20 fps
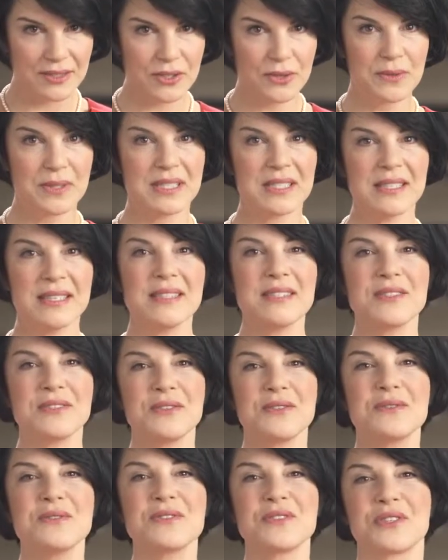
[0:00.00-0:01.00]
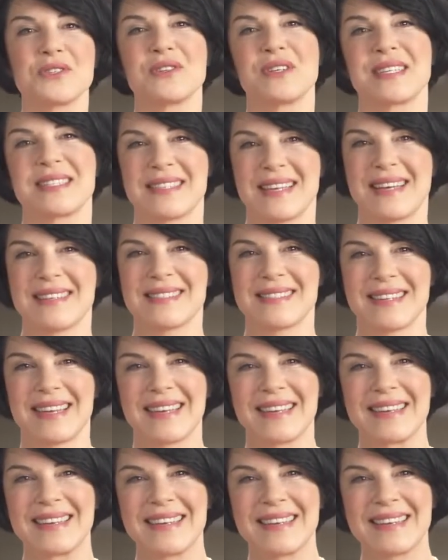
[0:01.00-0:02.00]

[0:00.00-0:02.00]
to assist students during testing.